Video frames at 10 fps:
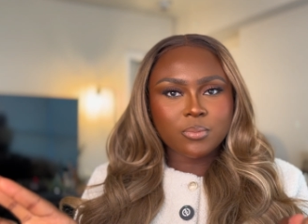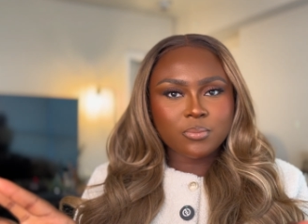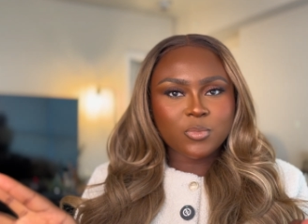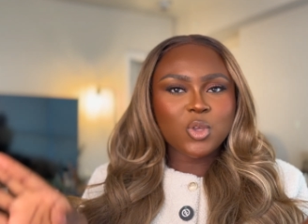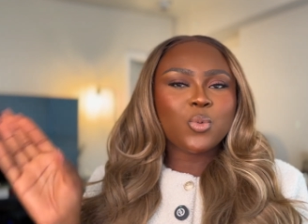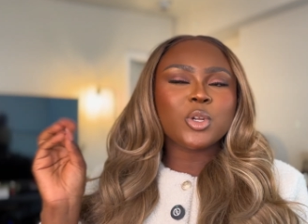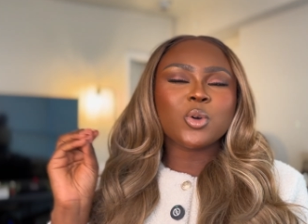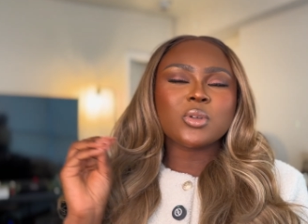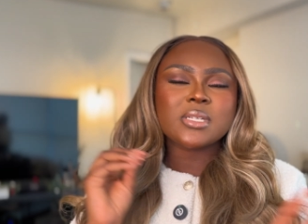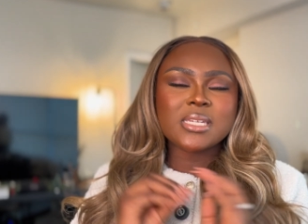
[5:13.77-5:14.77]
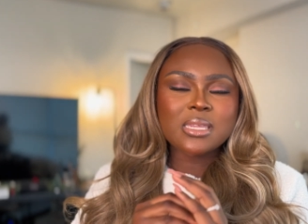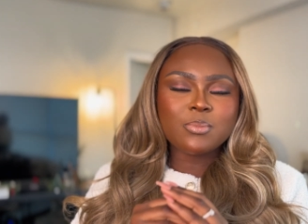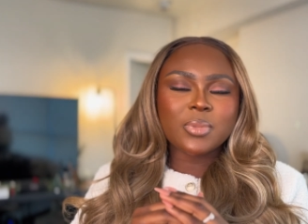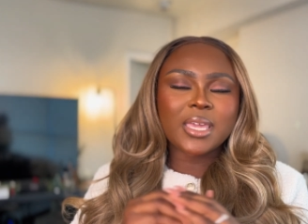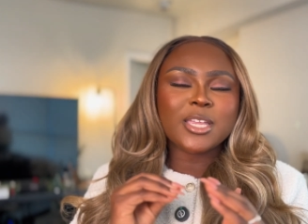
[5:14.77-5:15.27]
you want to go deep
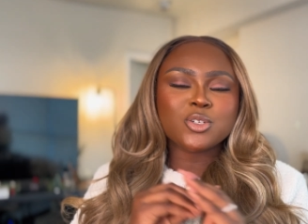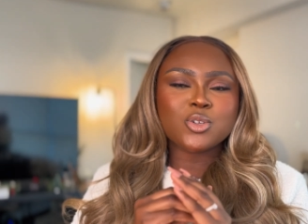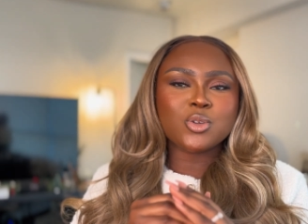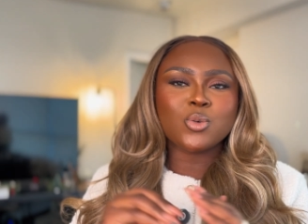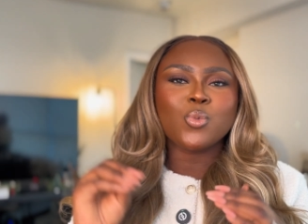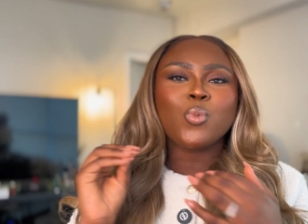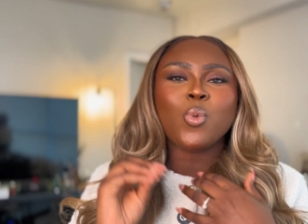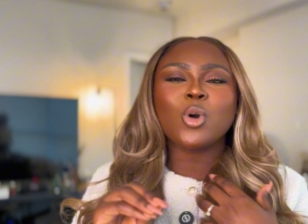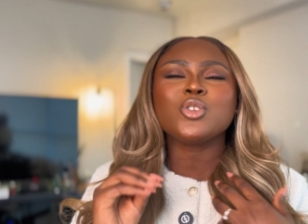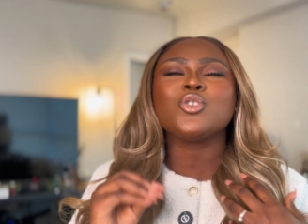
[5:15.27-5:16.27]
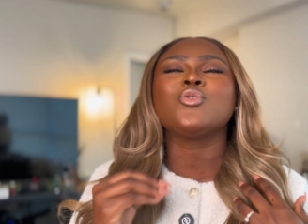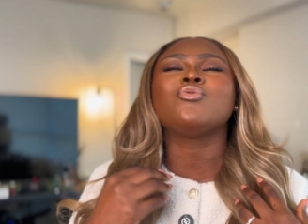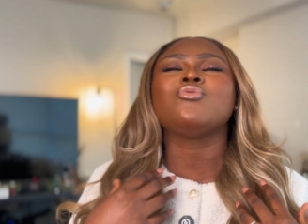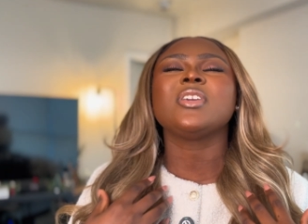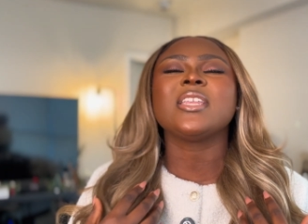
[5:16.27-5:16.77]
into what do you
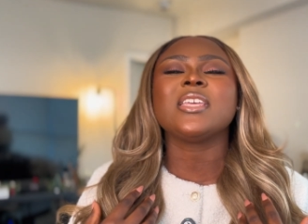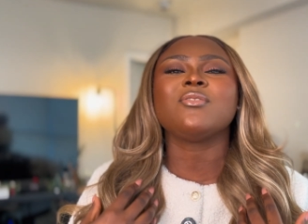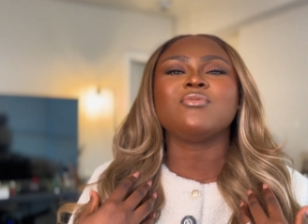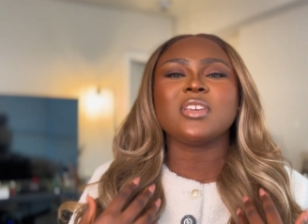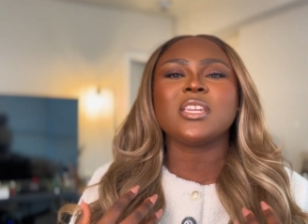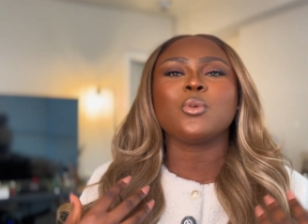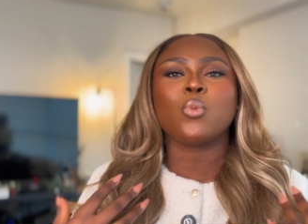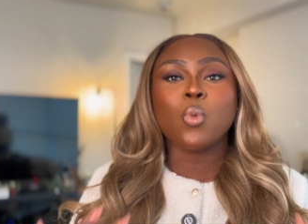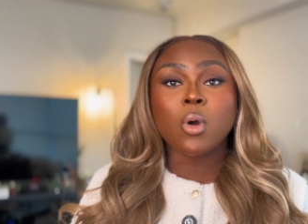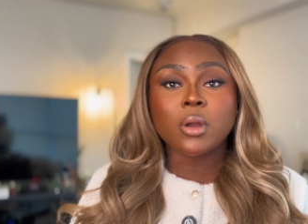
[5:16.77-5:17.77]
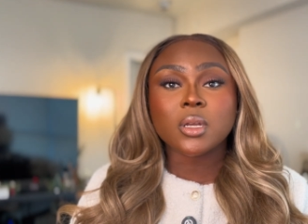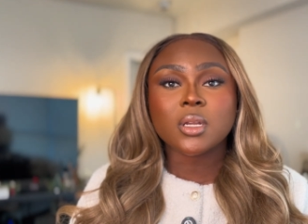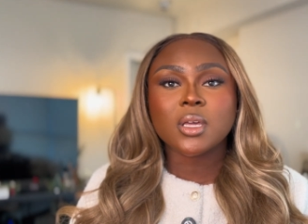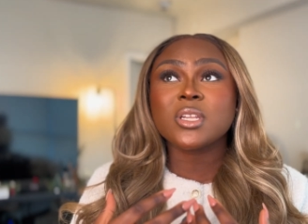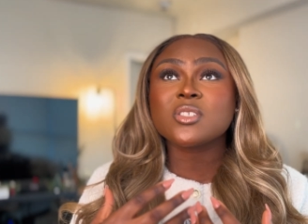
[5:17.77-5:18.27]
really, really want.
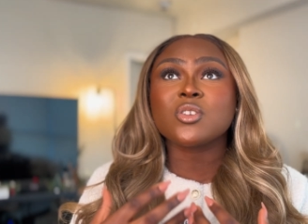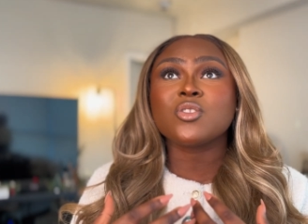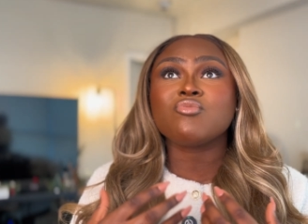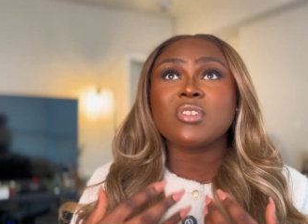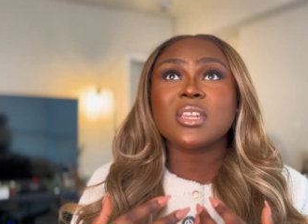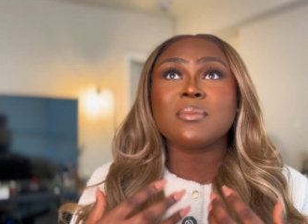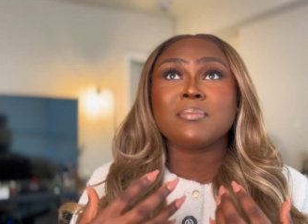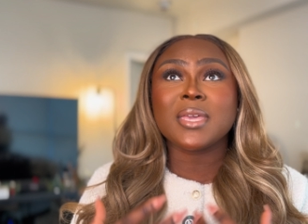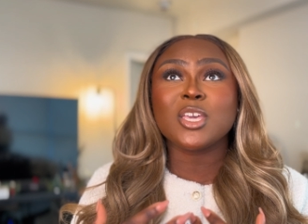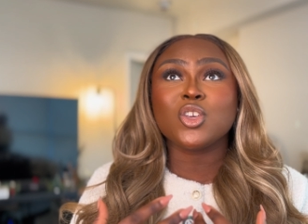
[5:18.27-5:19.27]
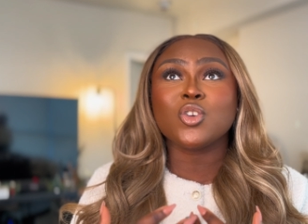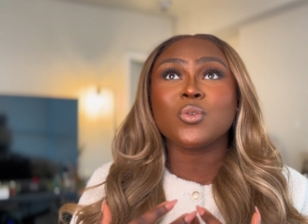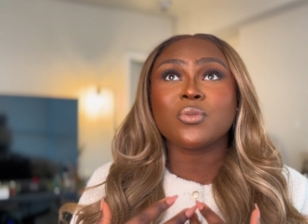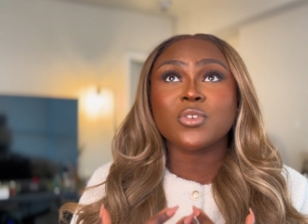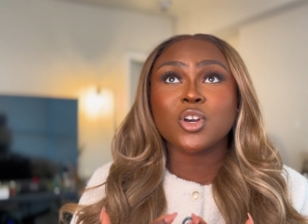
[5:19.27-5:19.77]
It's going to really make you
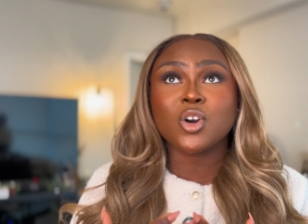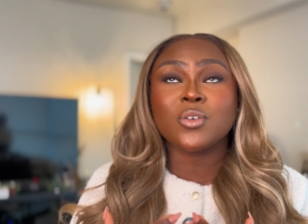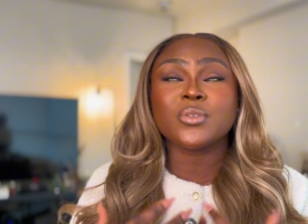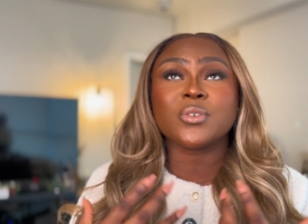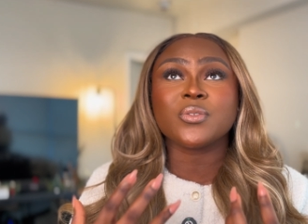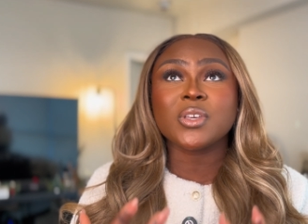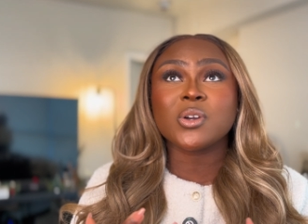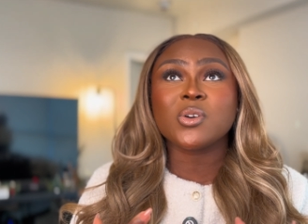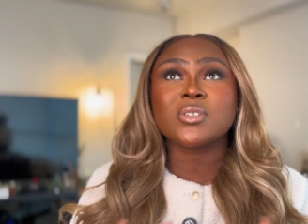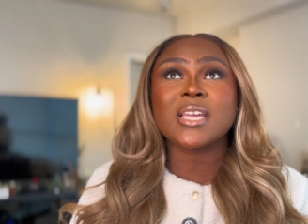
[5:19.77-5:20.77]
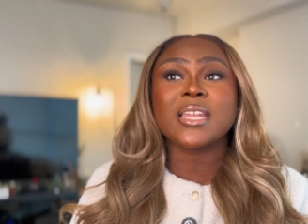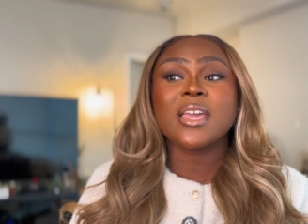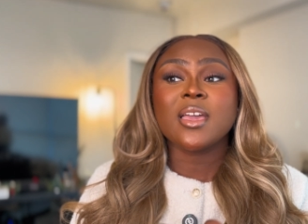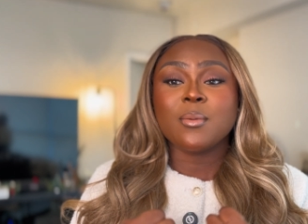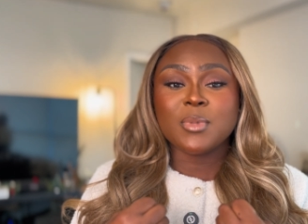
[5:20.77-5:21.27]
feel fulfilled and
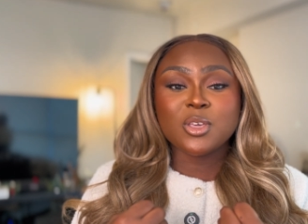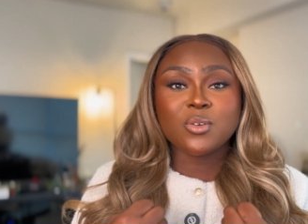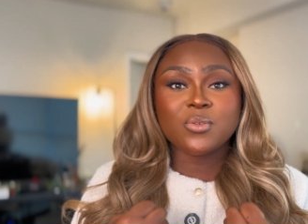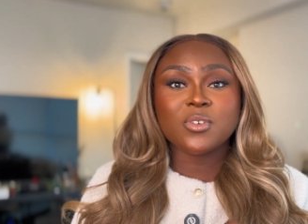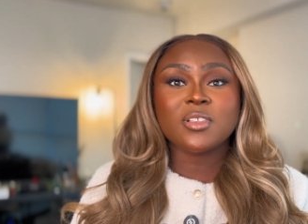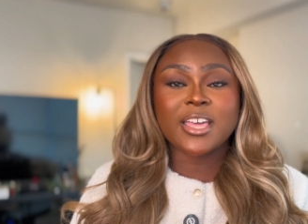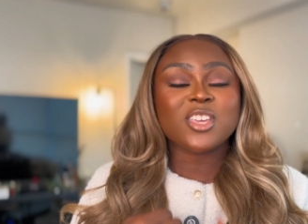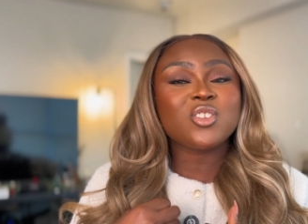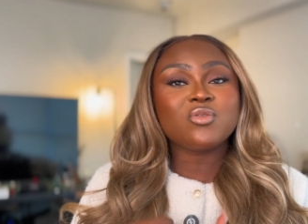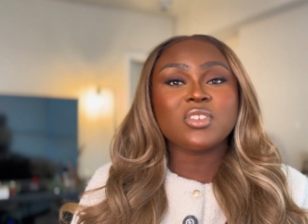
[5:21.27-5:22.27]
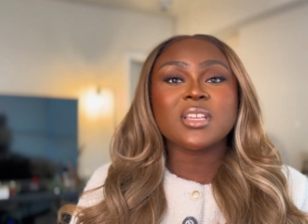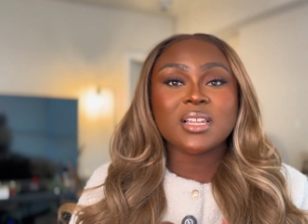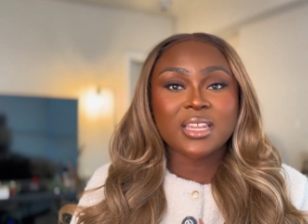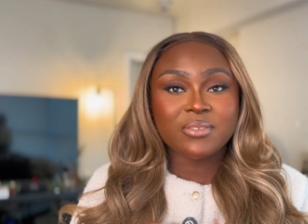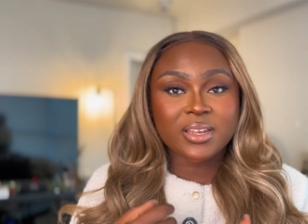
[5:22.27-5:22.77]
make you feel like you're really
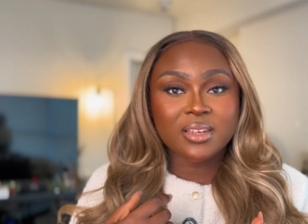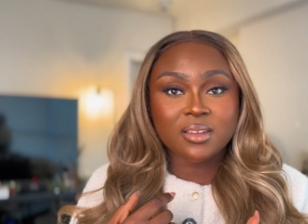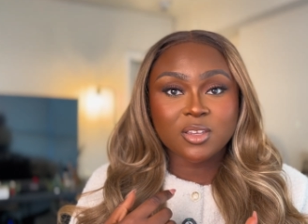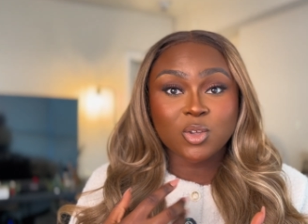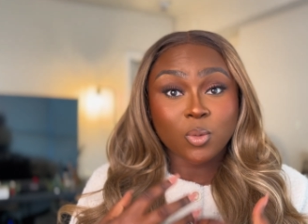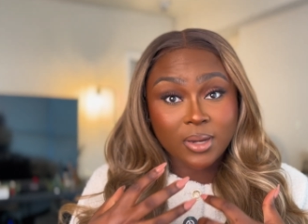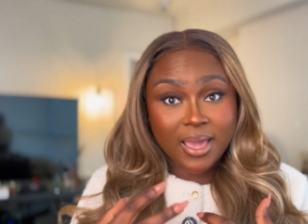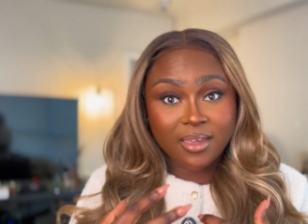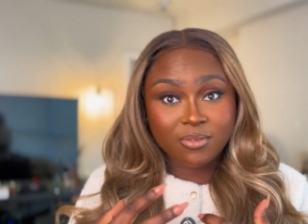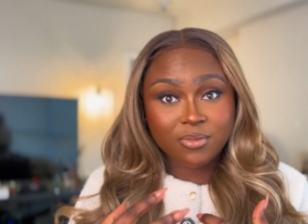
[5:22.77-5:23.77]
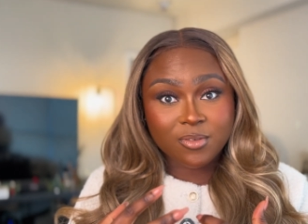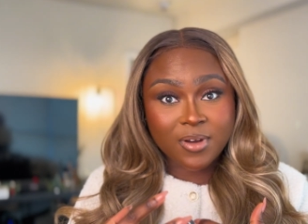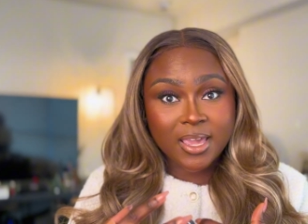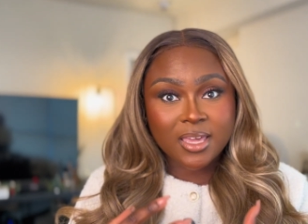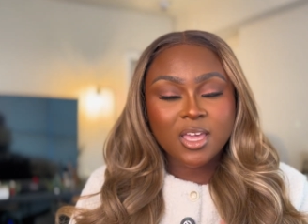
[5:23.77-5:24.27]
living your life,
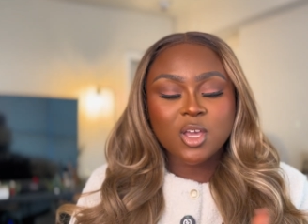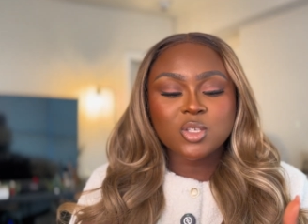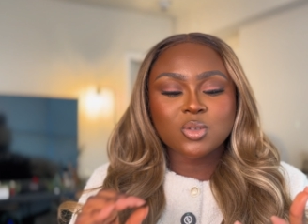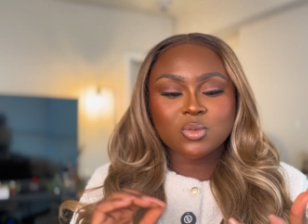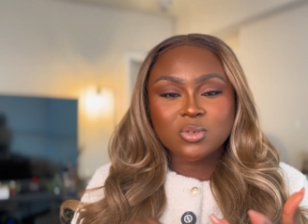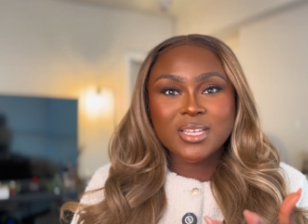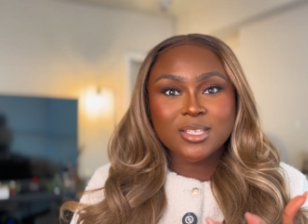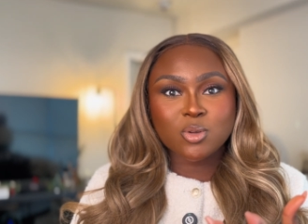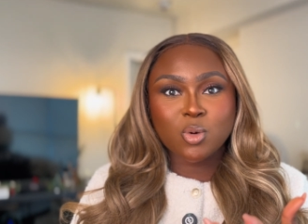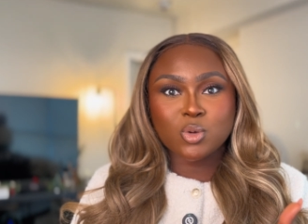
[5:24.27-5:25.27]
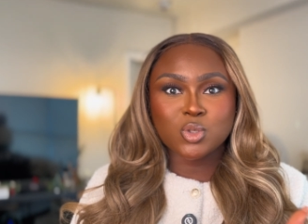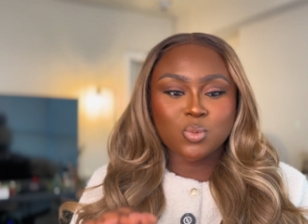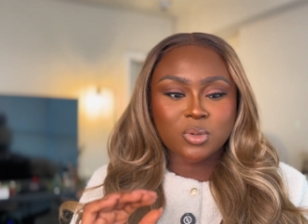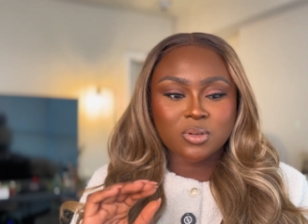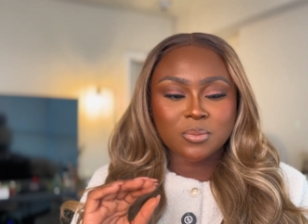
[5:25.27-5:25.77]
right? So those are the goals. You
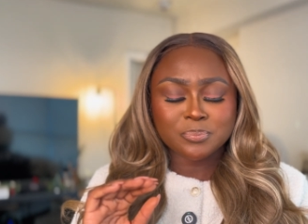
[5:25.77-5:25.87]
want to